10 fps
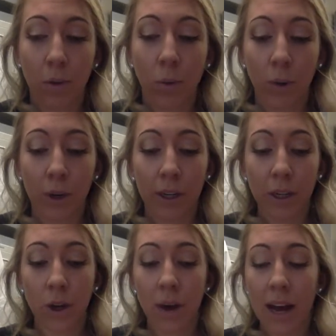We're going to
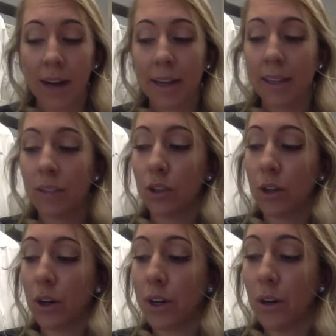go ahead and get
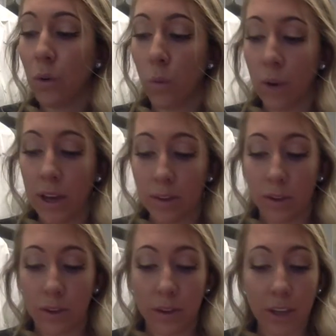started
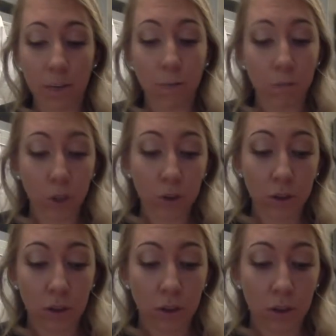with the
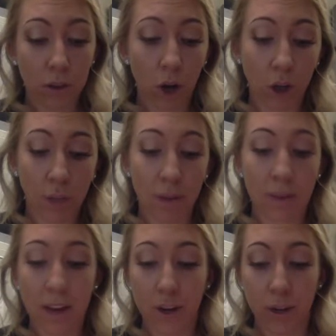first document
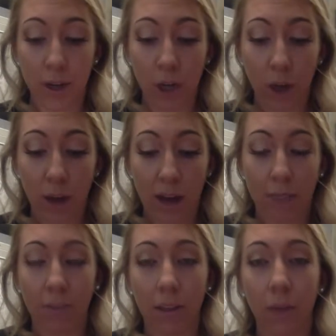that you're going to go ahead and
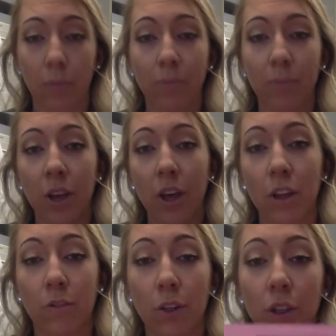fill out.
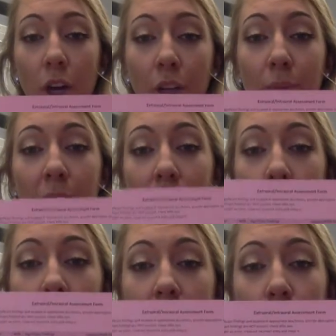The first document is
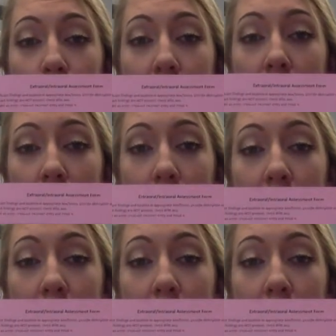going to be your